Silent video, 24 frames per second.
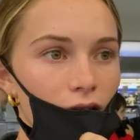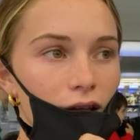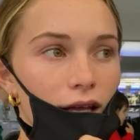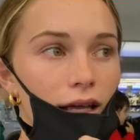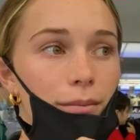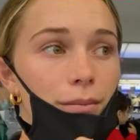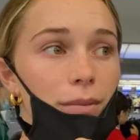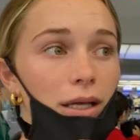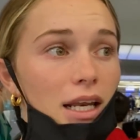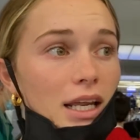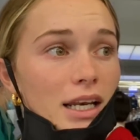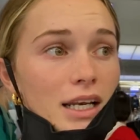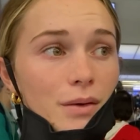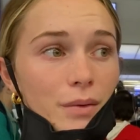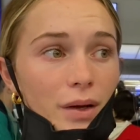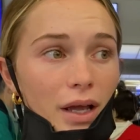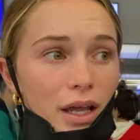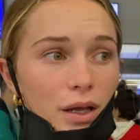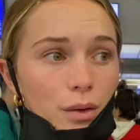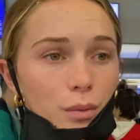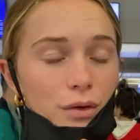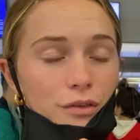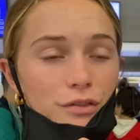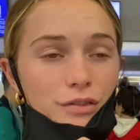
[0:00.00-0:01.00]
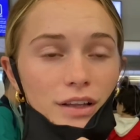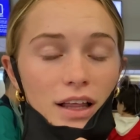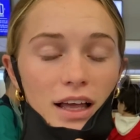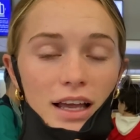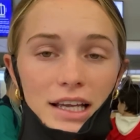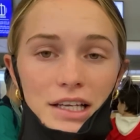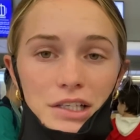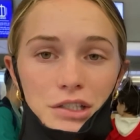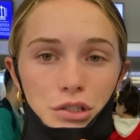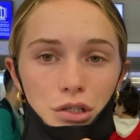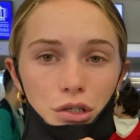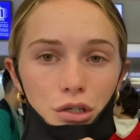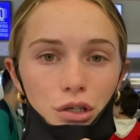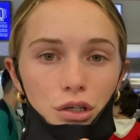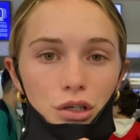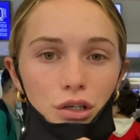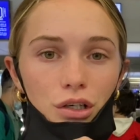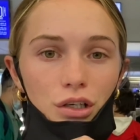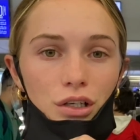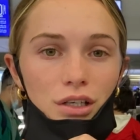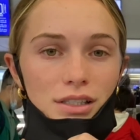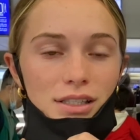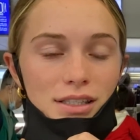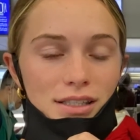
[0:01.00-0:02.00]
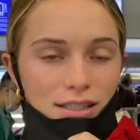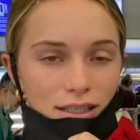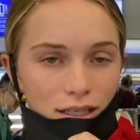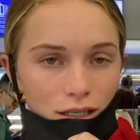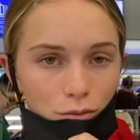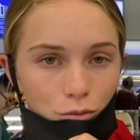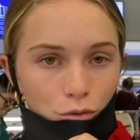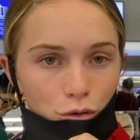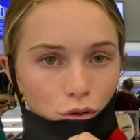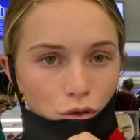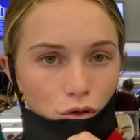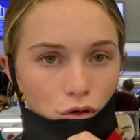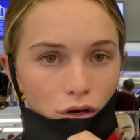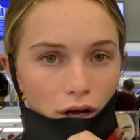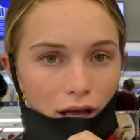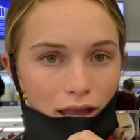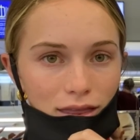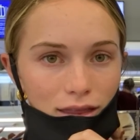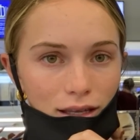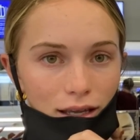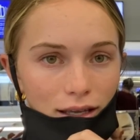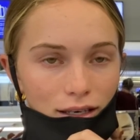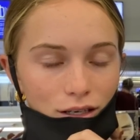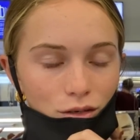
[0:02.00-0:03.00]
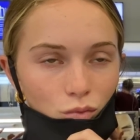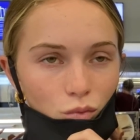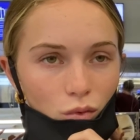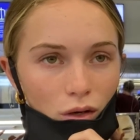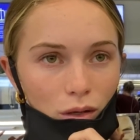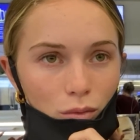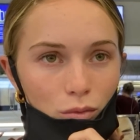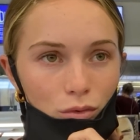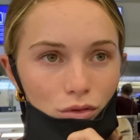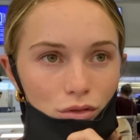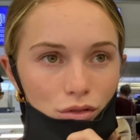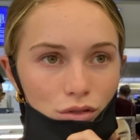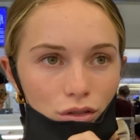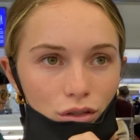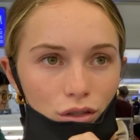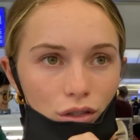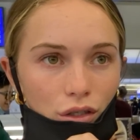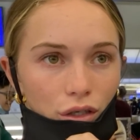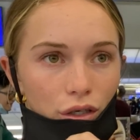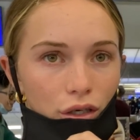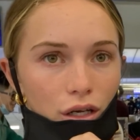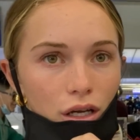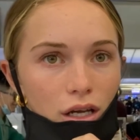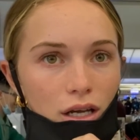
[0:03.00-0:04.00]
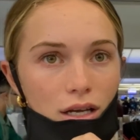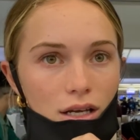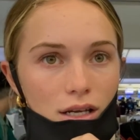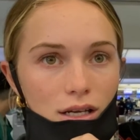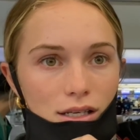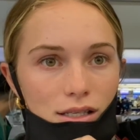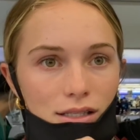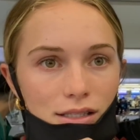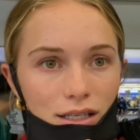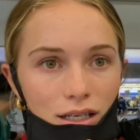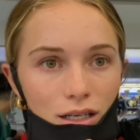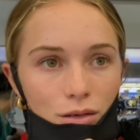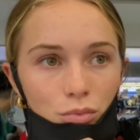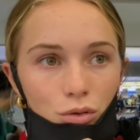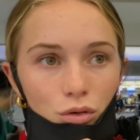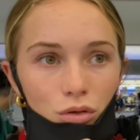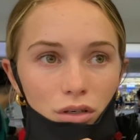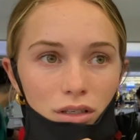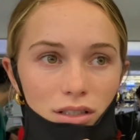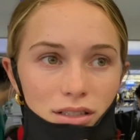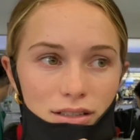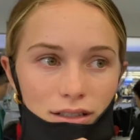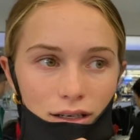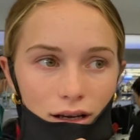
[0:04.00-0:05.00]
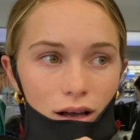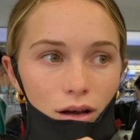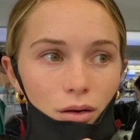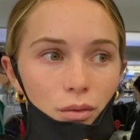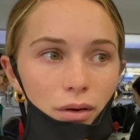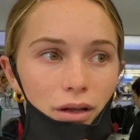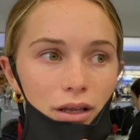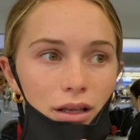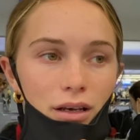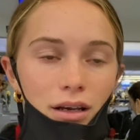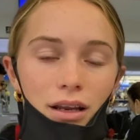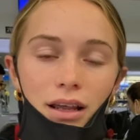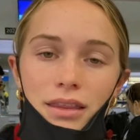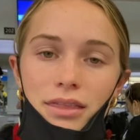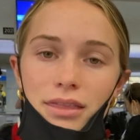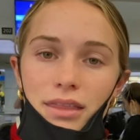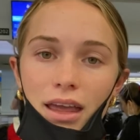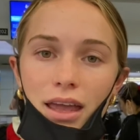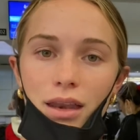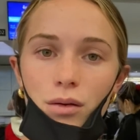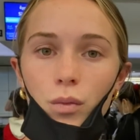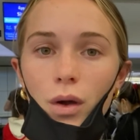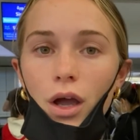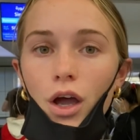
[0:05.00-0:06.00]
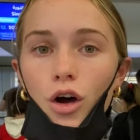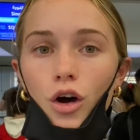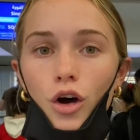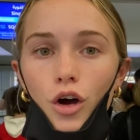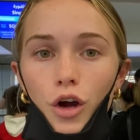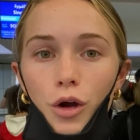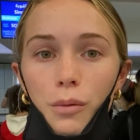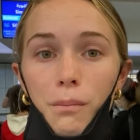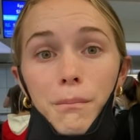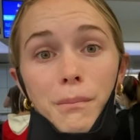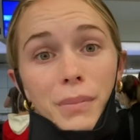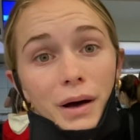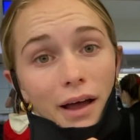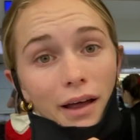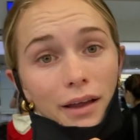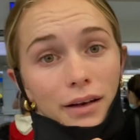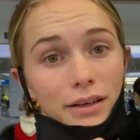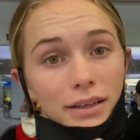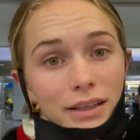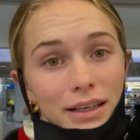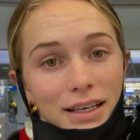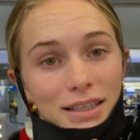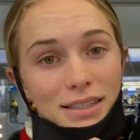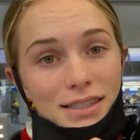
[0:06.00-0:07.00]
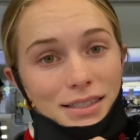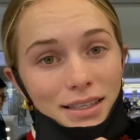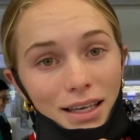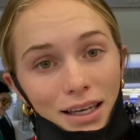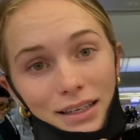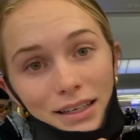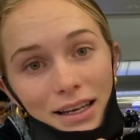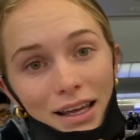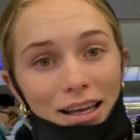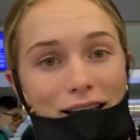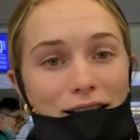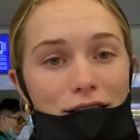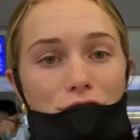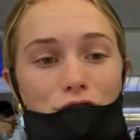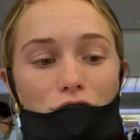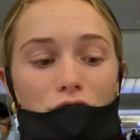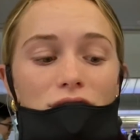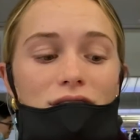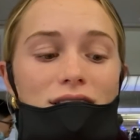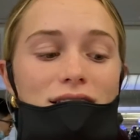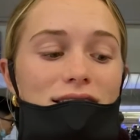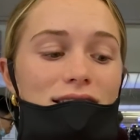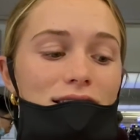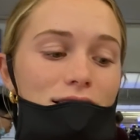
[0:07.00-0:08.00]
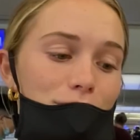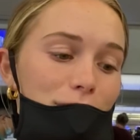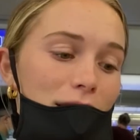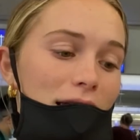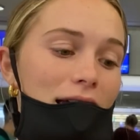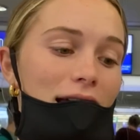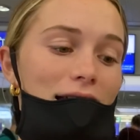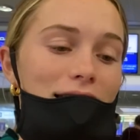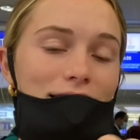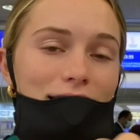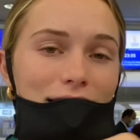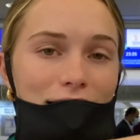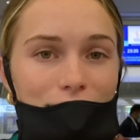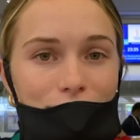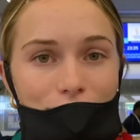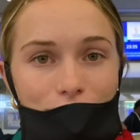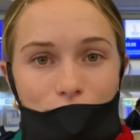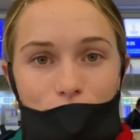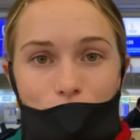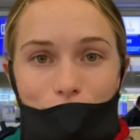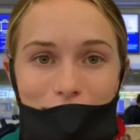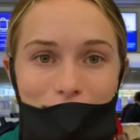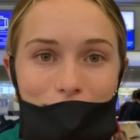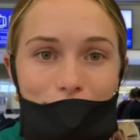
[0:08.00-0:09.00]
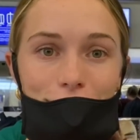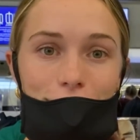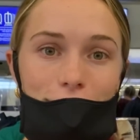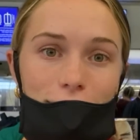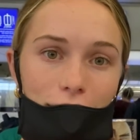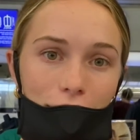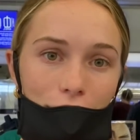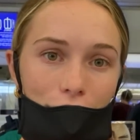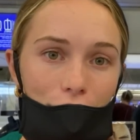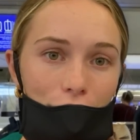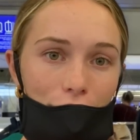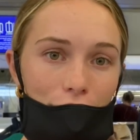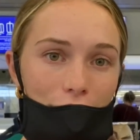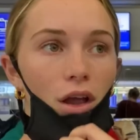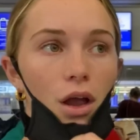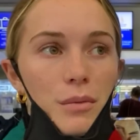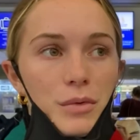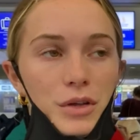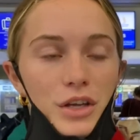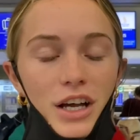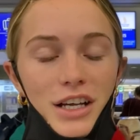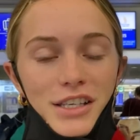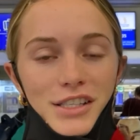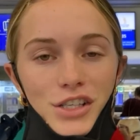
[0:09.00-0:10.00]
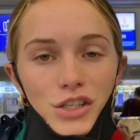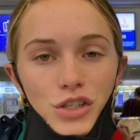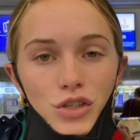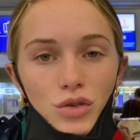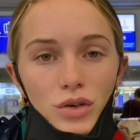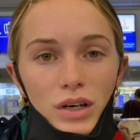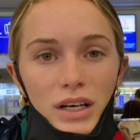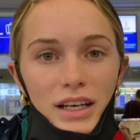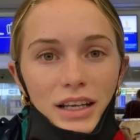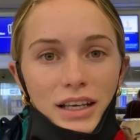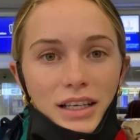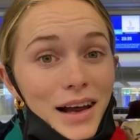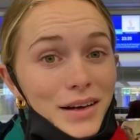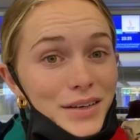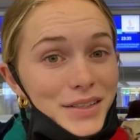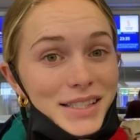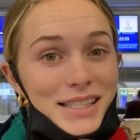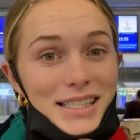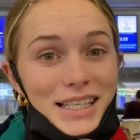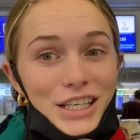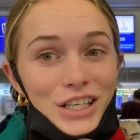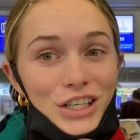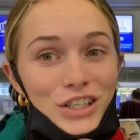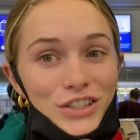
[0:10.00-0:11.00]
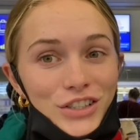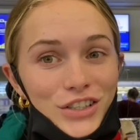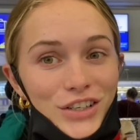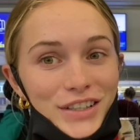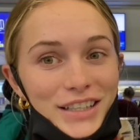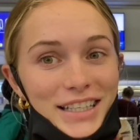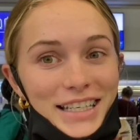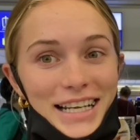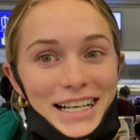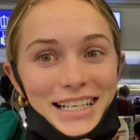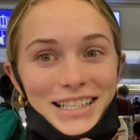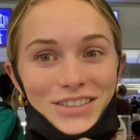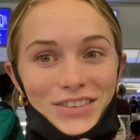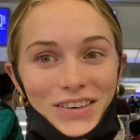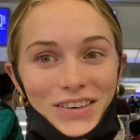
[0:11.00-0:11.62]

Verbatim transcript: But anyway, we're flying to Singapore and then we will do Singapore to Darwin and then we're home. But it's Sunday, so this is me ending this week's vlog. Hope you guys enjoyed it. See you on the next